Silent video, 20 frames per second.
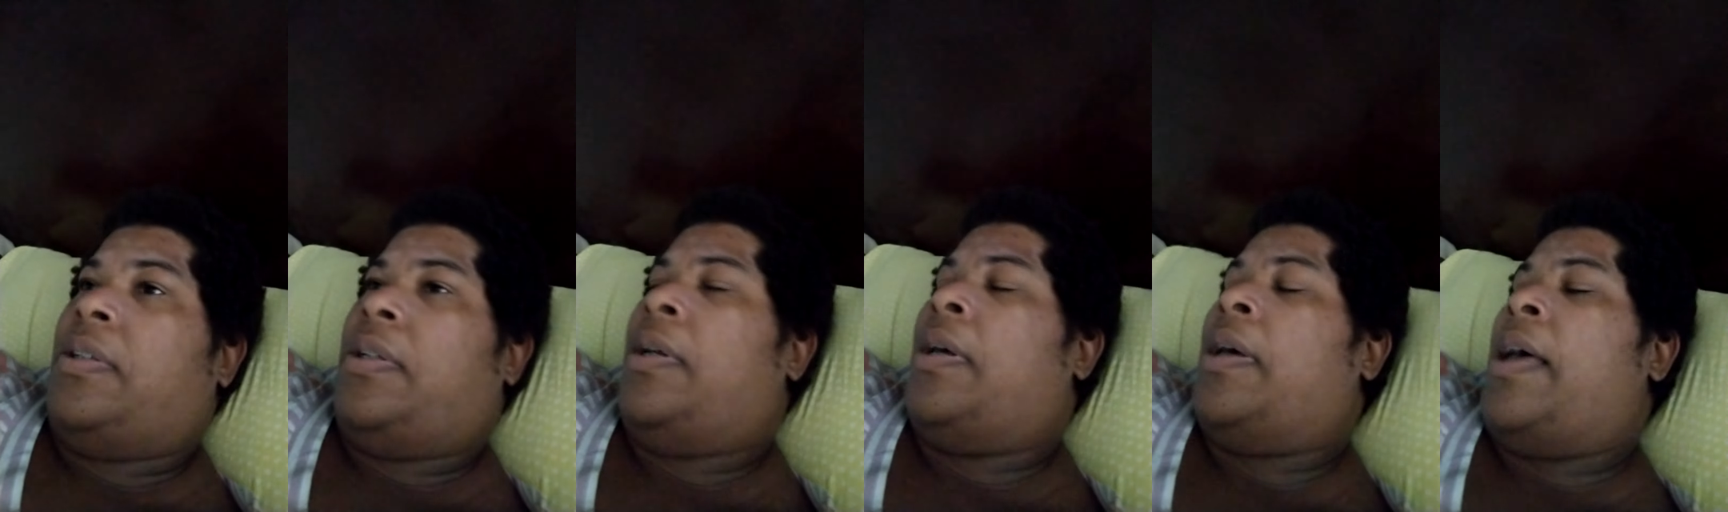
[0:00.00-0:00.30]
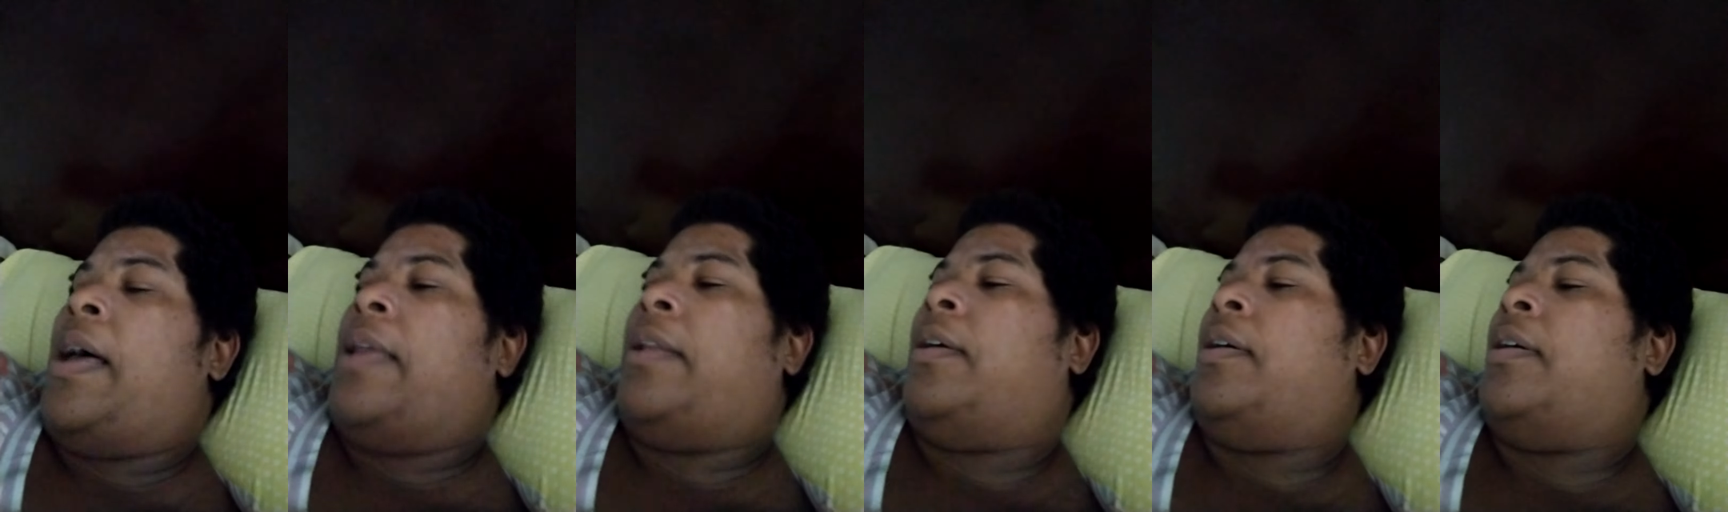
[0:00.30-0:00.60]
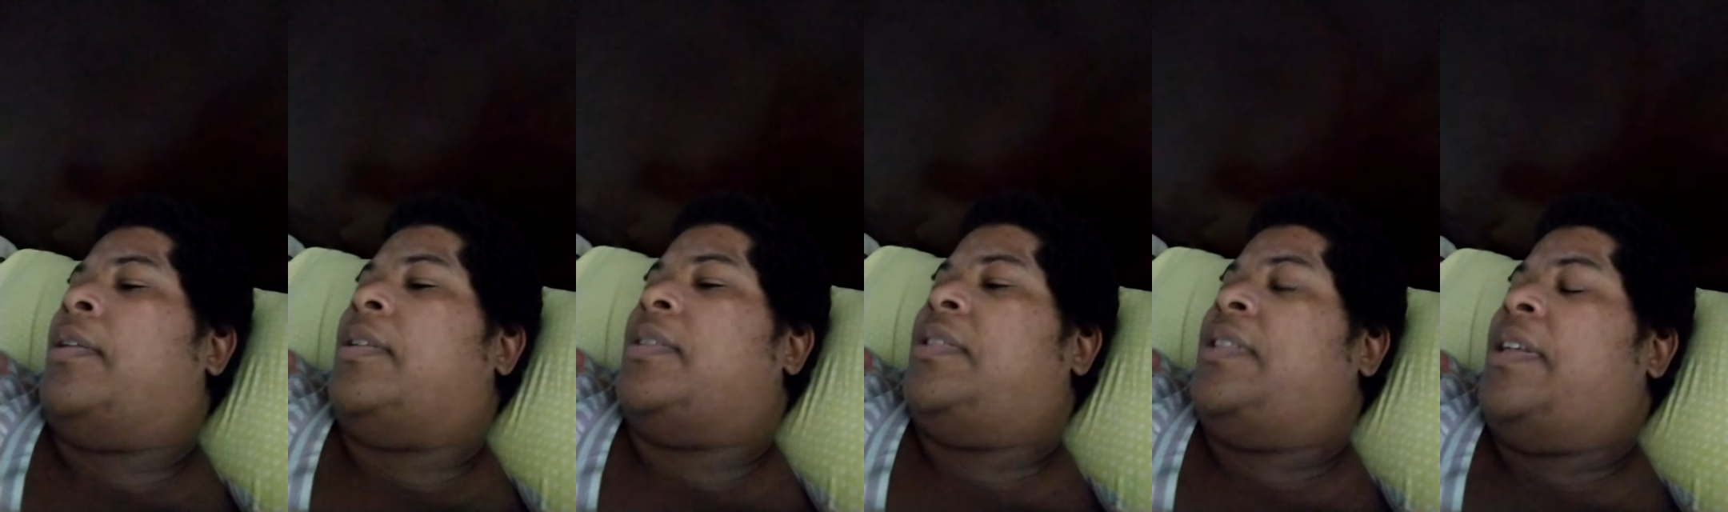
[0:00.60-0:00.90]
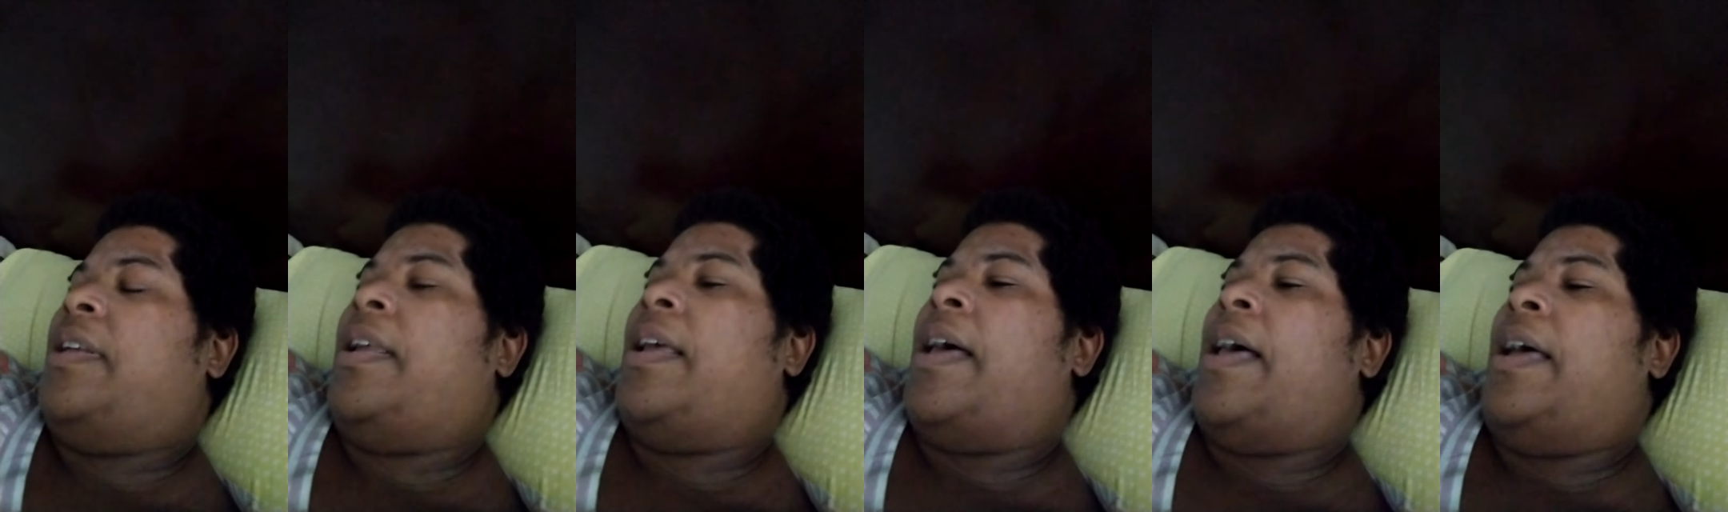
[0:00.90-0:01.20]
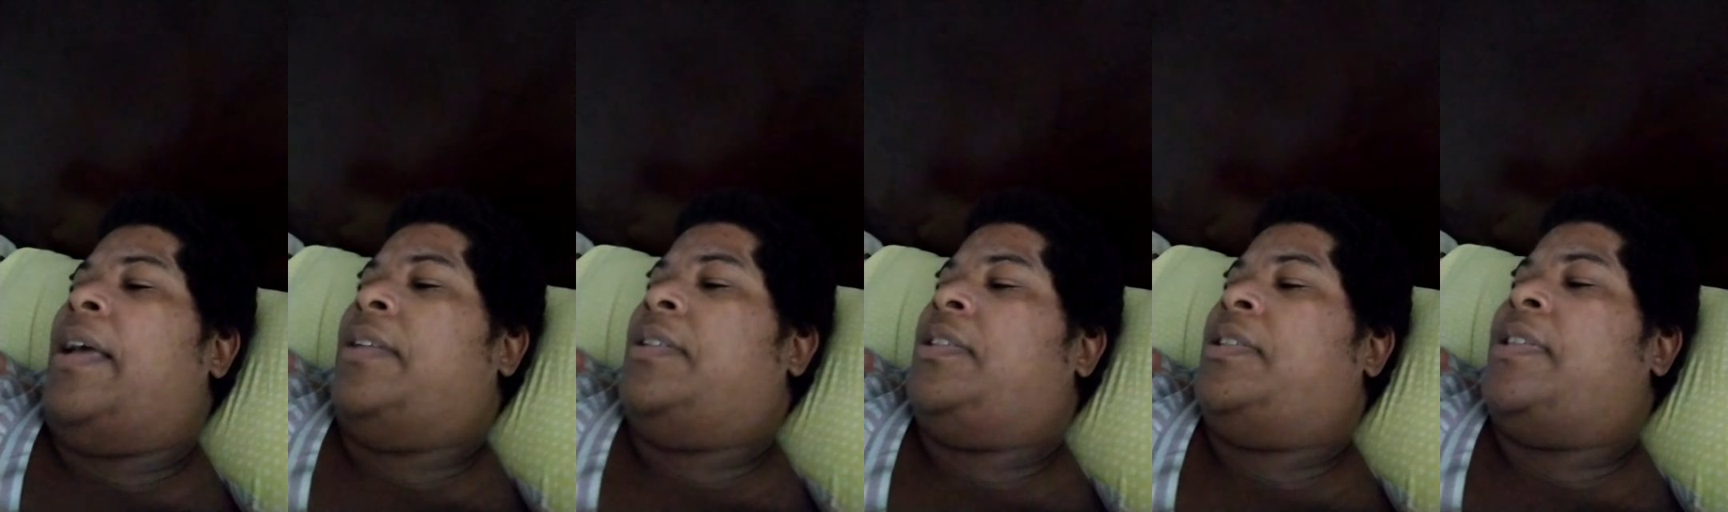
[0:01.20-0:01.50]
a lot of other
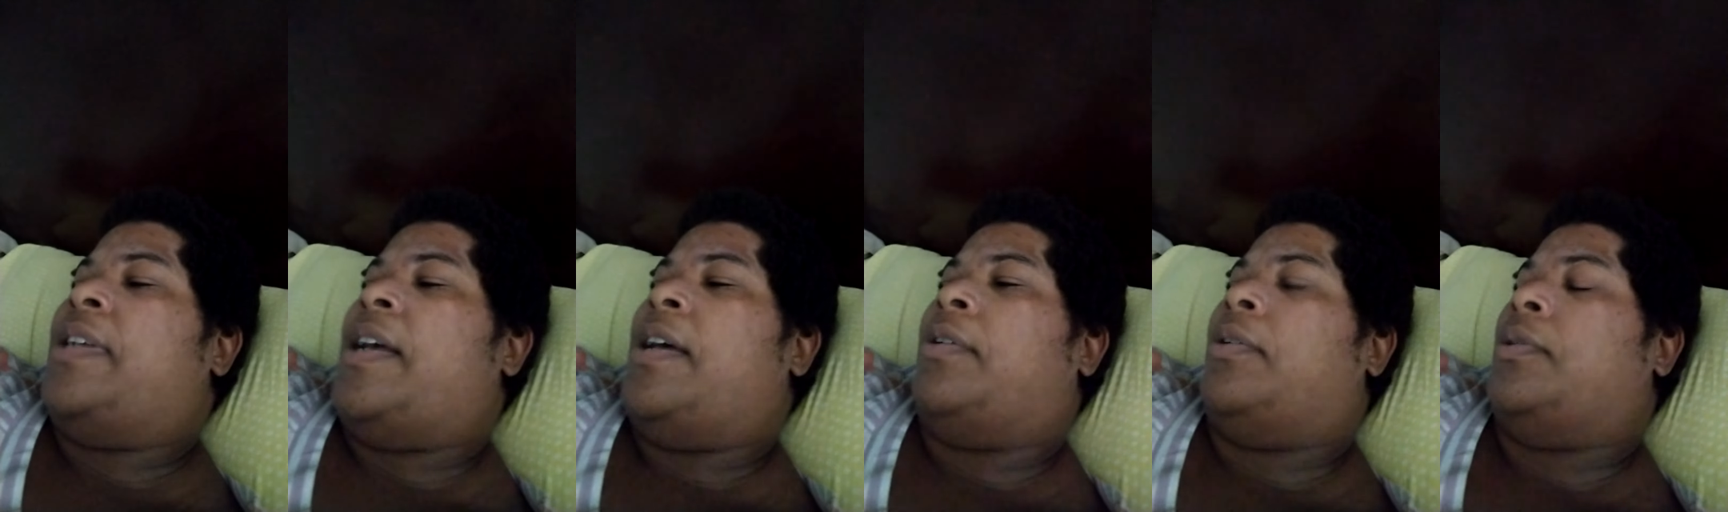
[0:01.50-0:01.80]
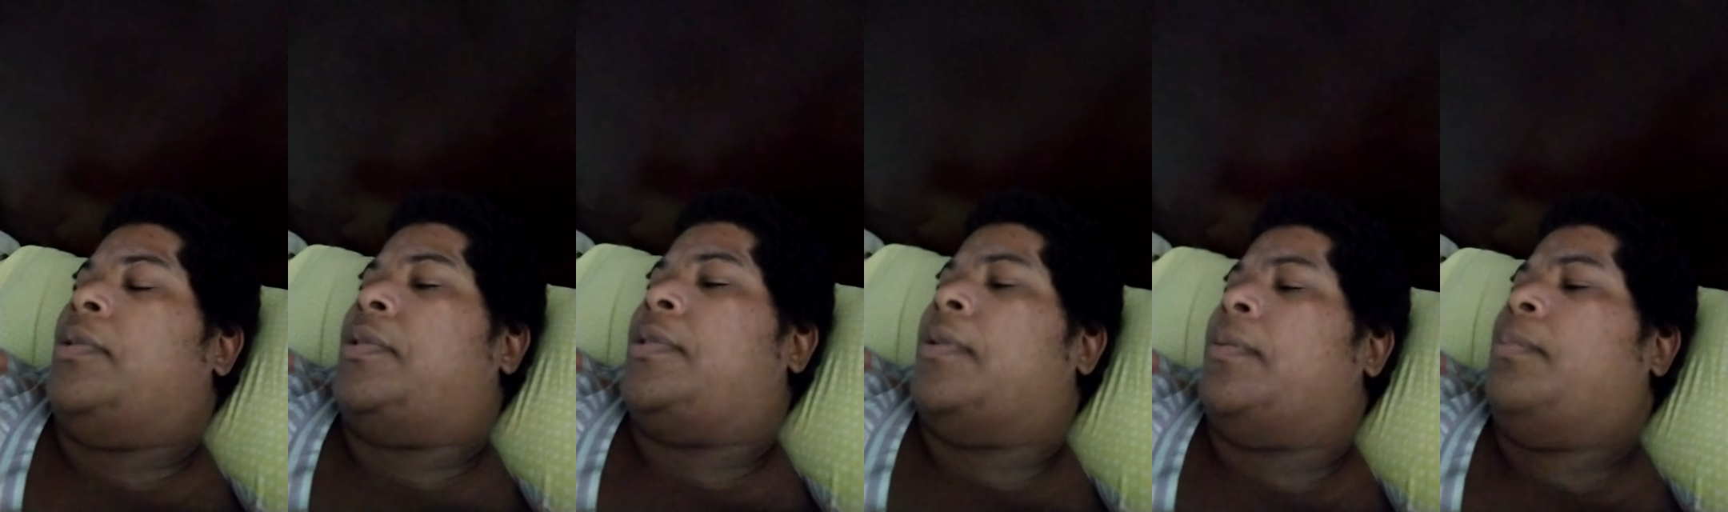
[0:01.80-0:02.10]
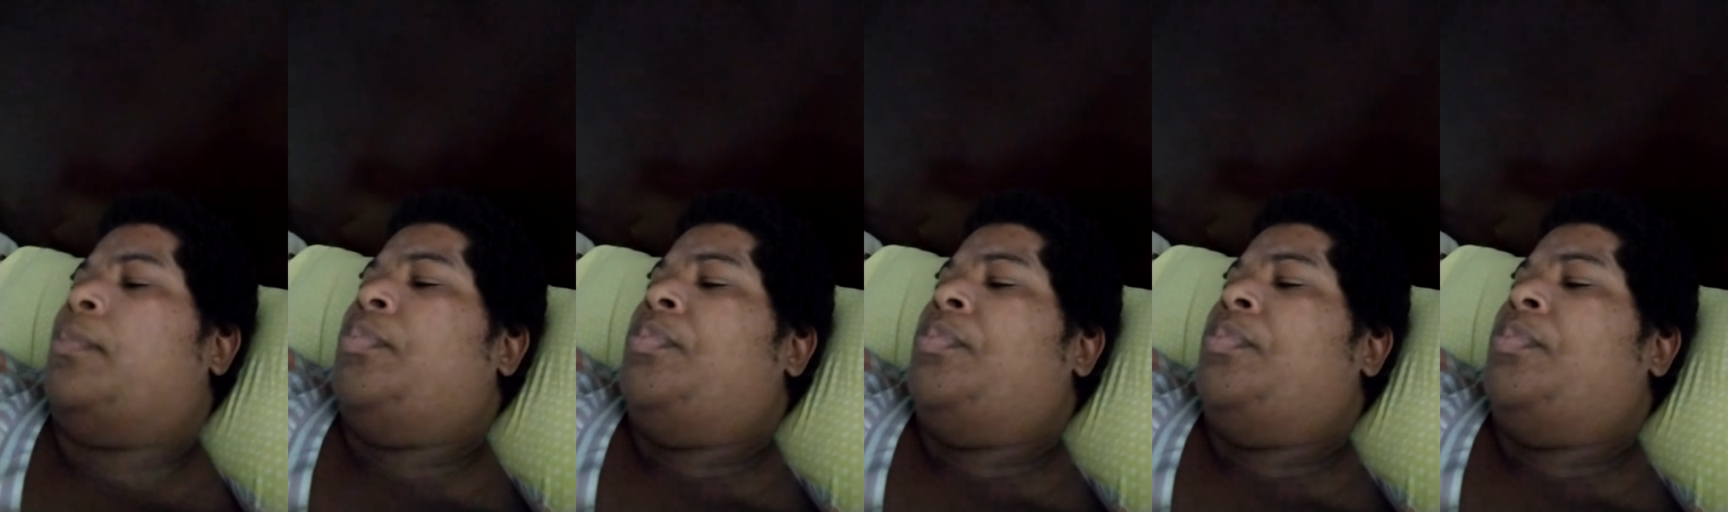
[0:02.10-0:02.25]
ti's channels